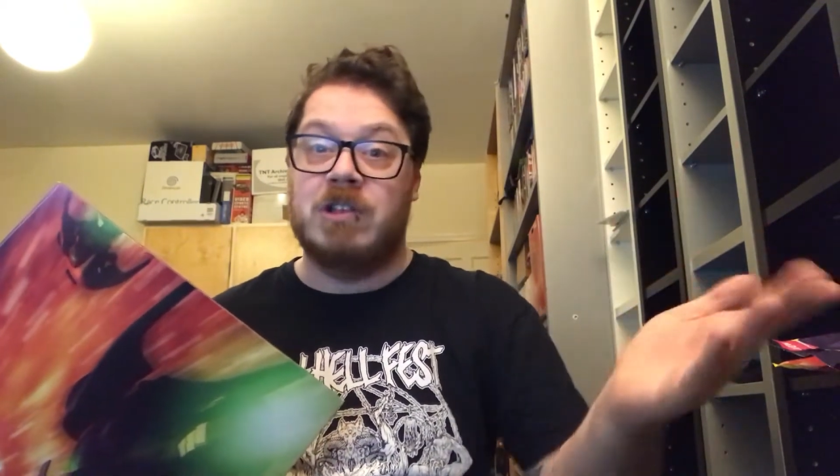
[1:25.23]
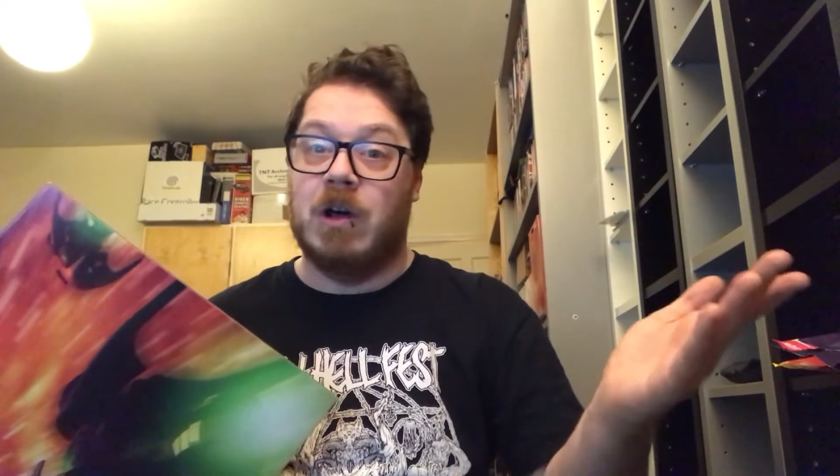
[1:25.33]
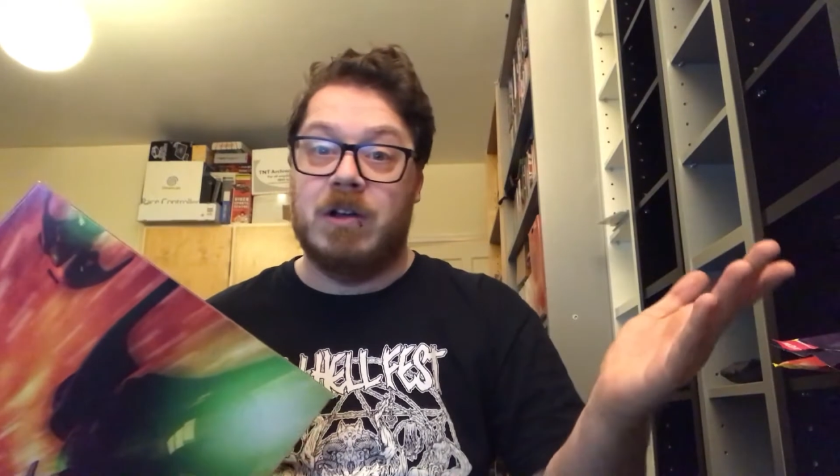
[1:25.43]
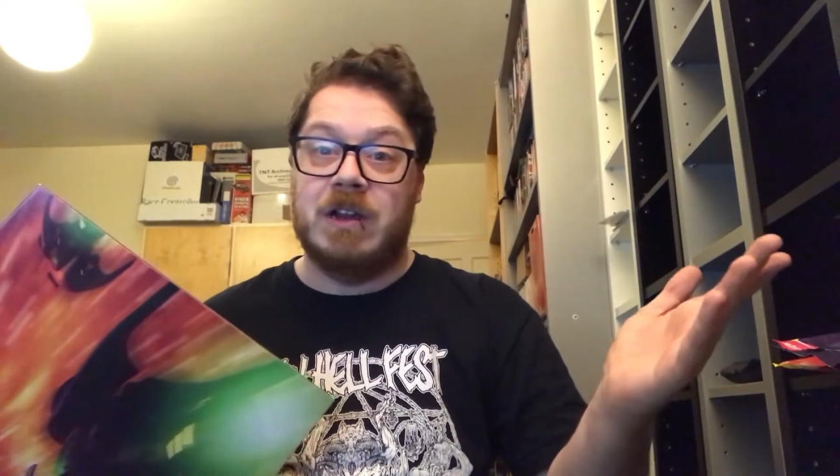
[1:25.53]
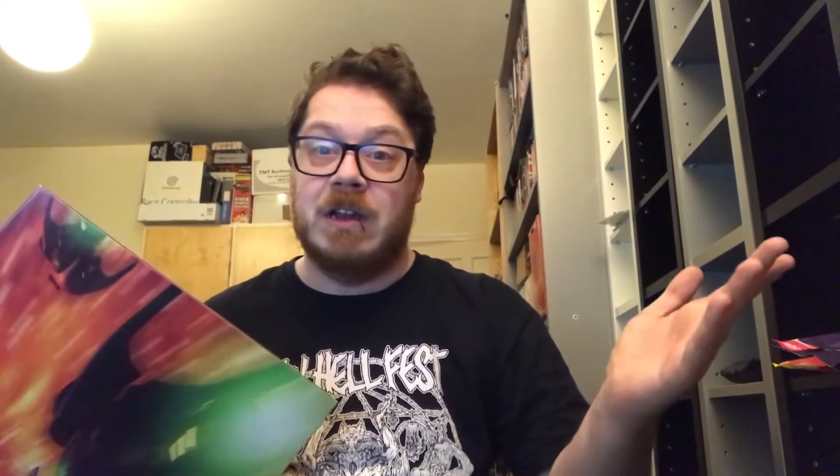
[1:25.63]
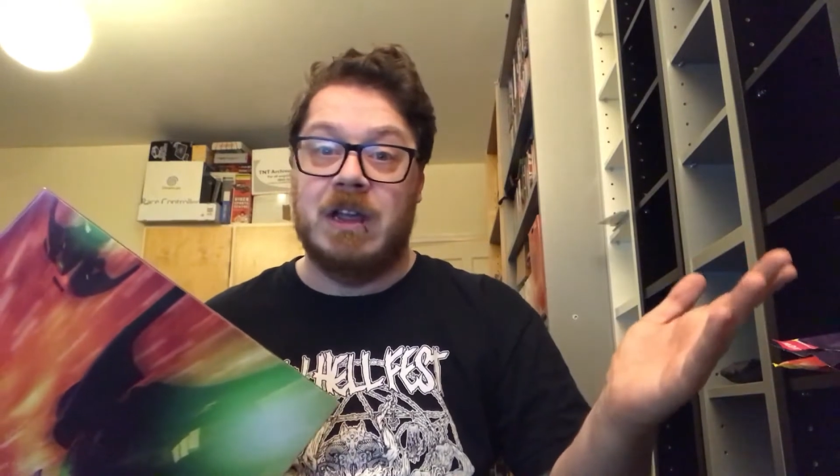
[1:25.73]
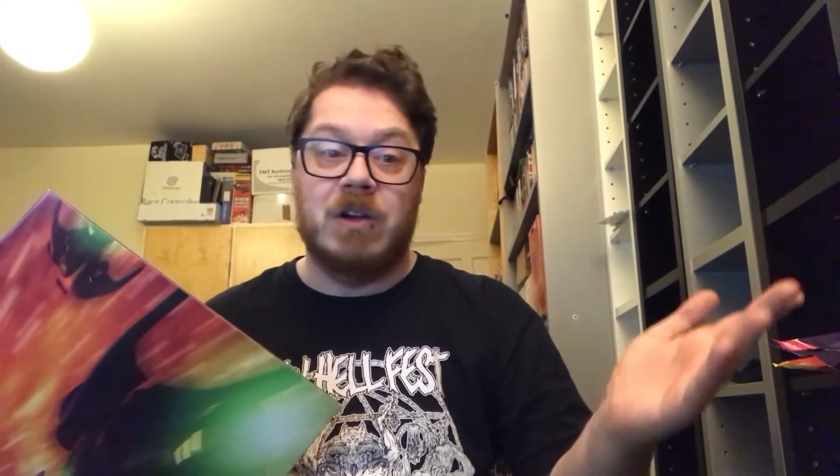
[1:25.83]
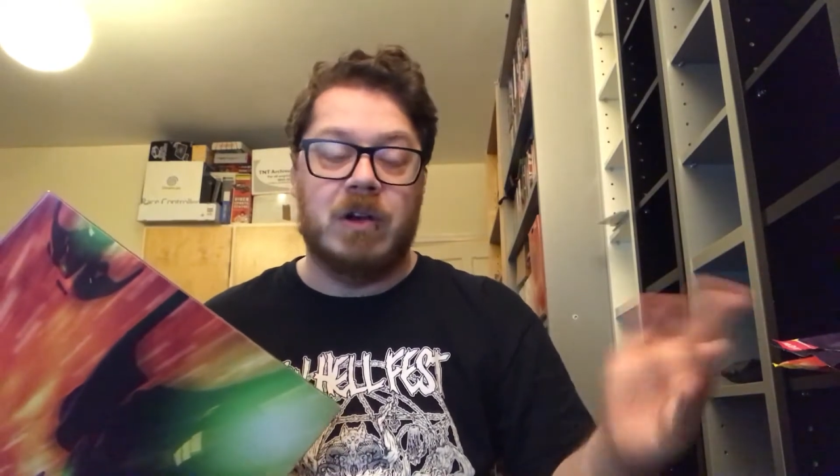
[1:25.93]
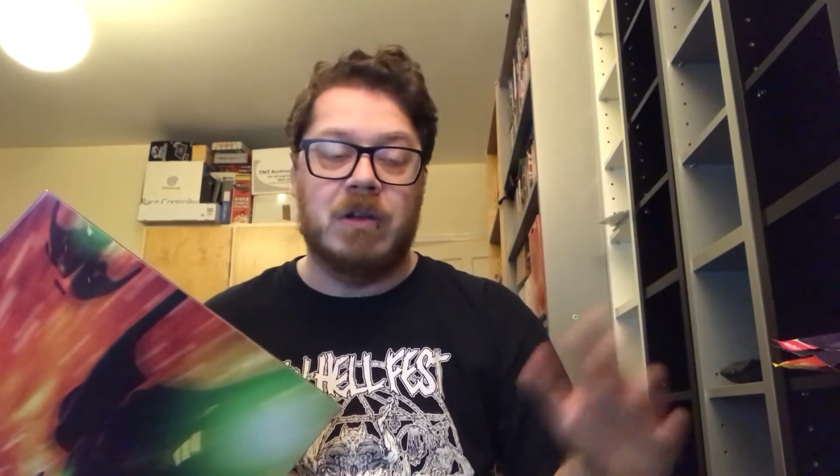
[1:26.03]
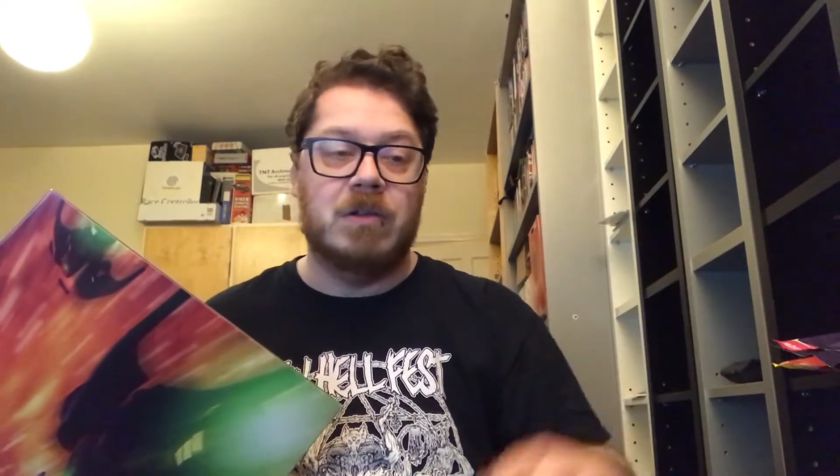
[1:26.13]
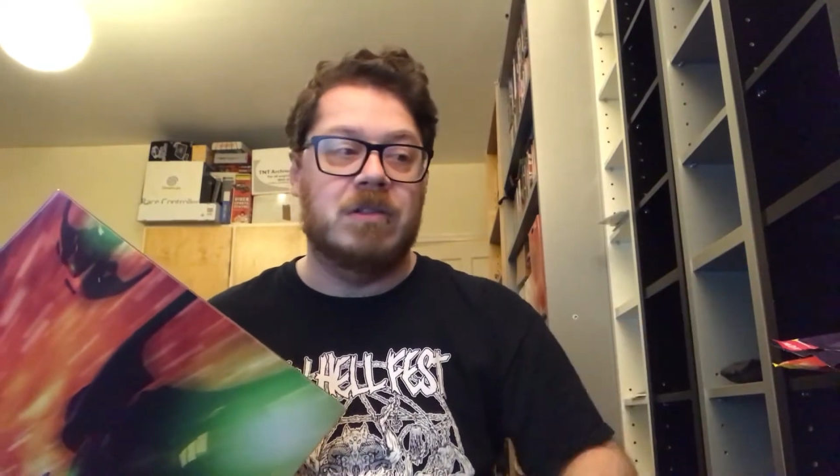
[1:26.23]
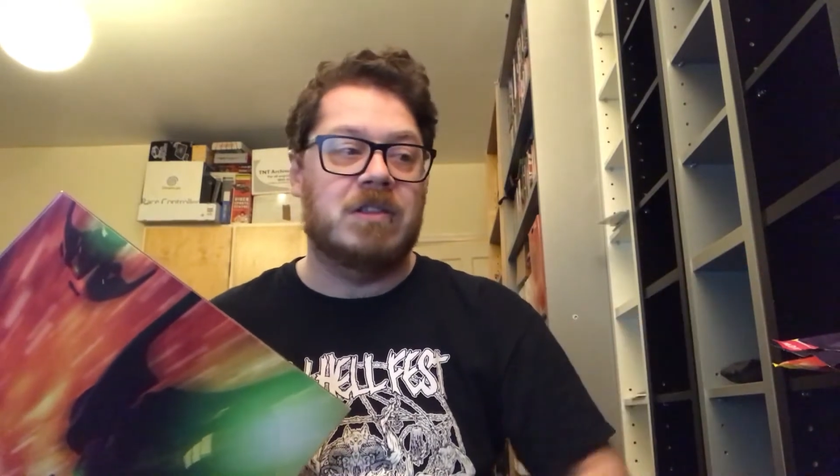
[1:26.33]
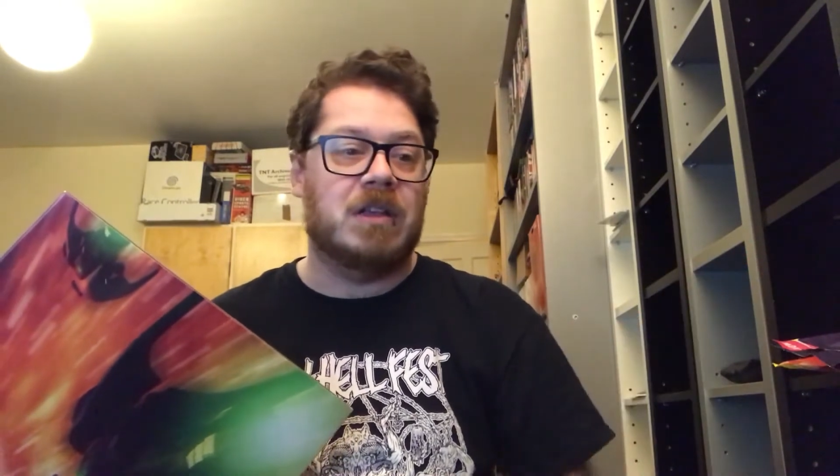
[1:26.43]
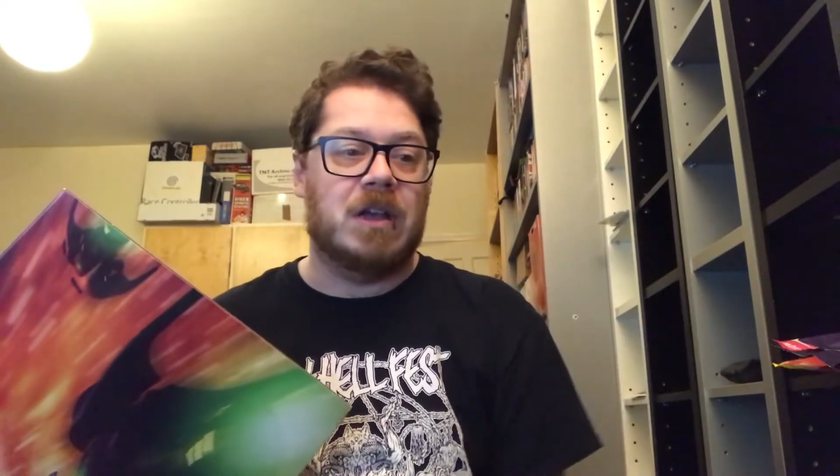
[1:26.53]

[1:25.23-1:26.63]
Guardian Heroes